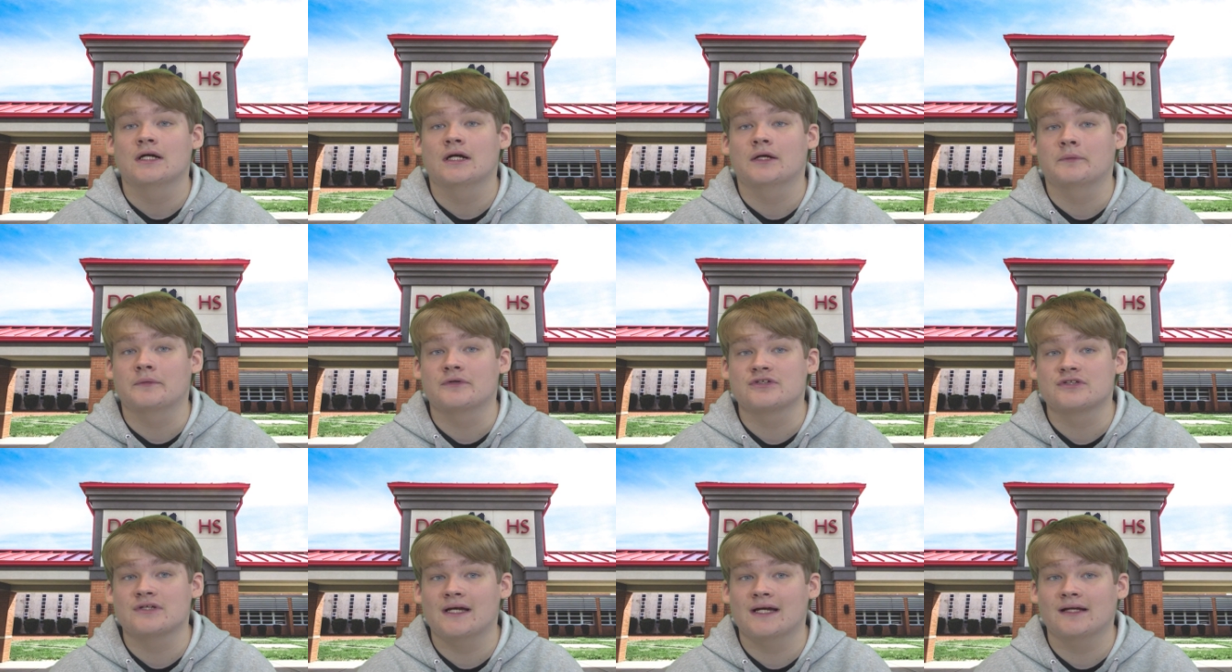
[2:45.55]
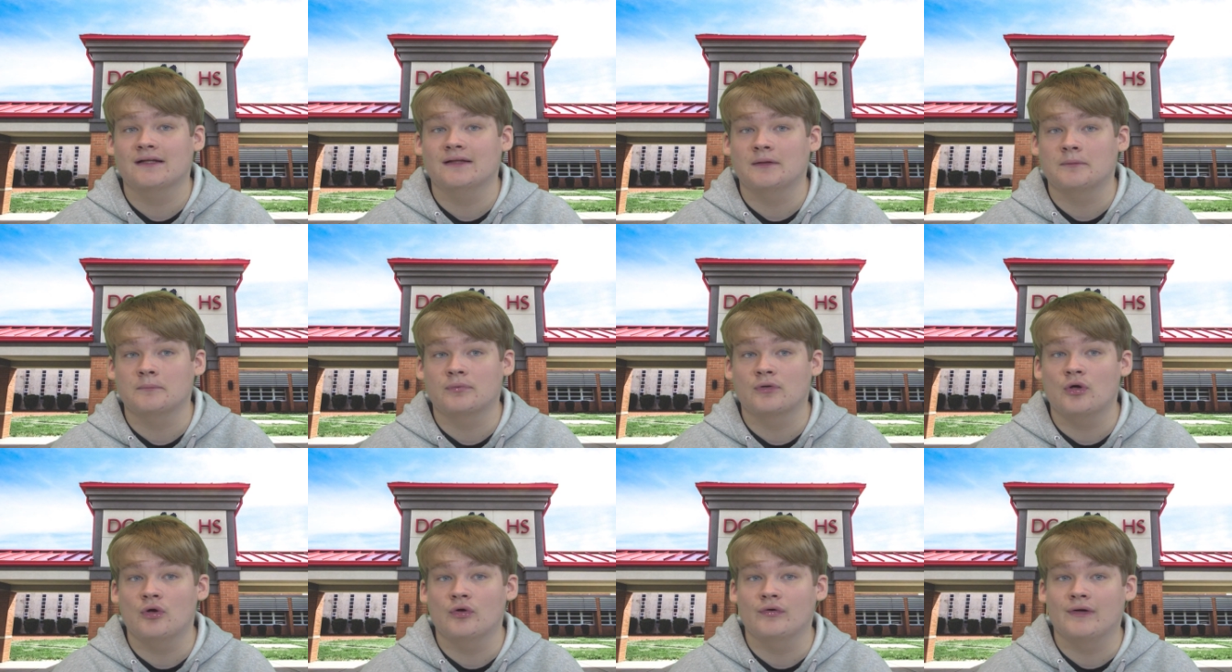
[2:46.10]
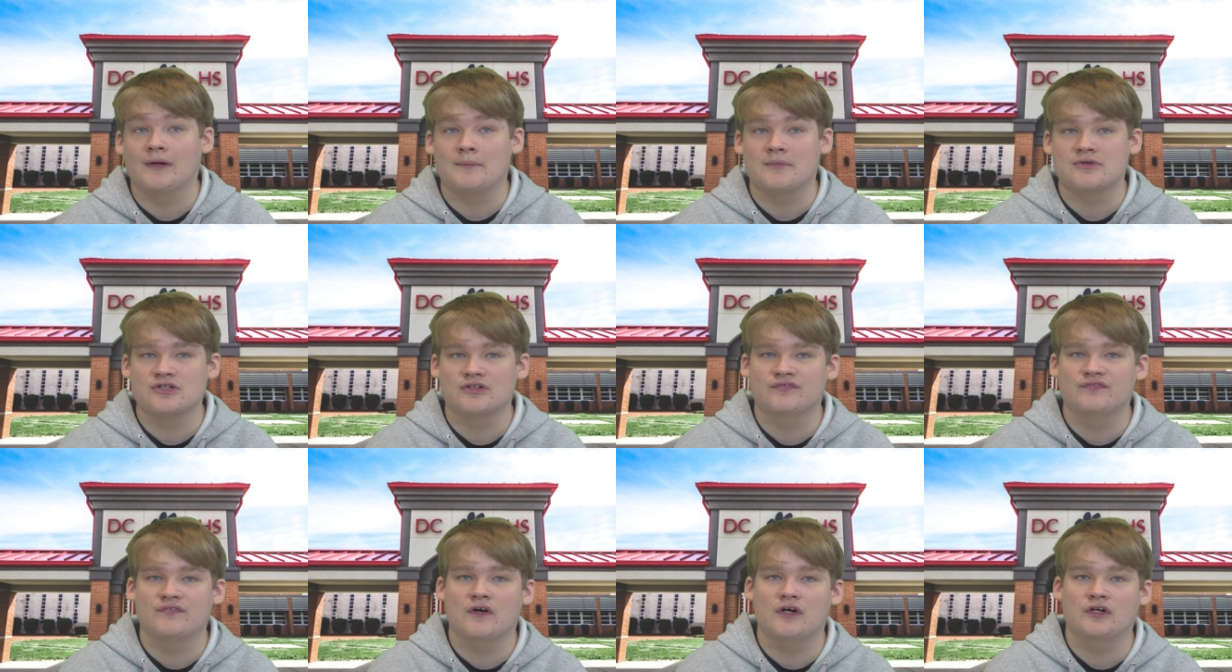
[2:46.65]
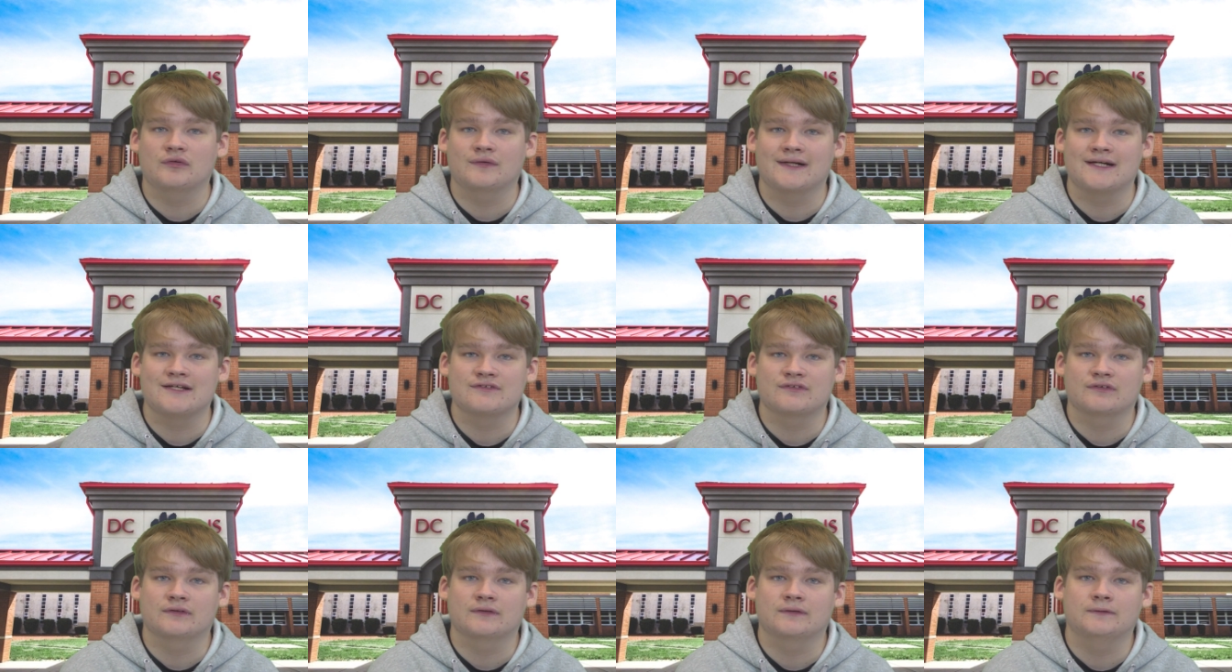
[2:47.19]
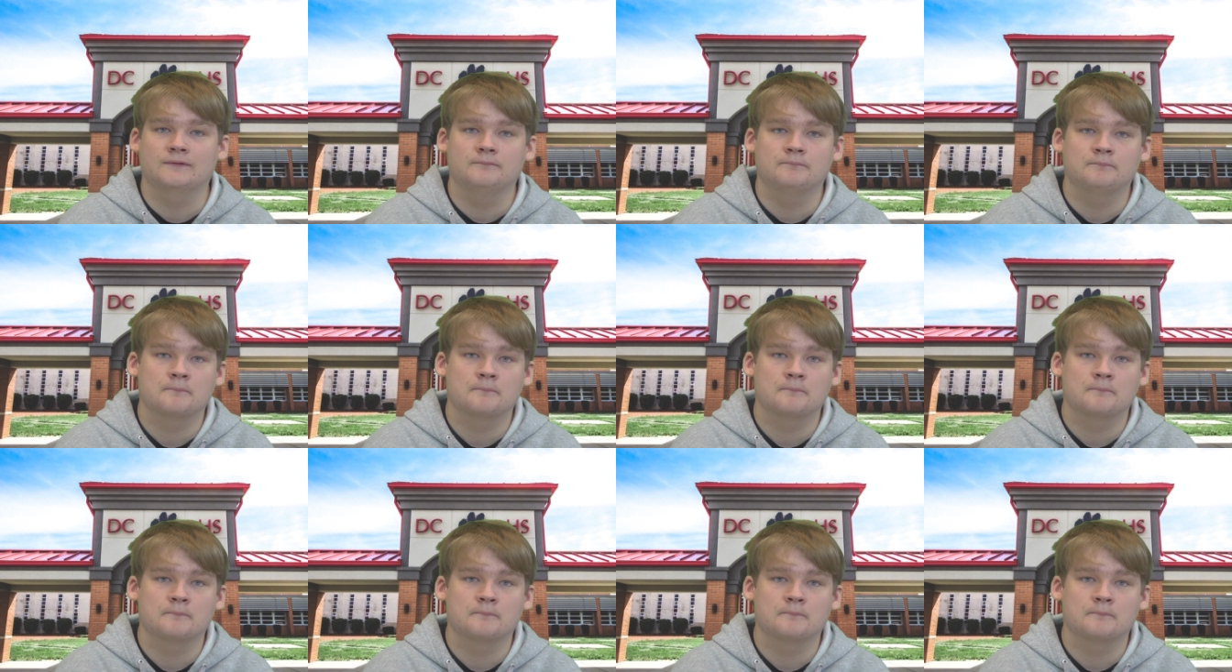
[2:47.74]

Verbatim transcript: a recycling program as a fundraiser.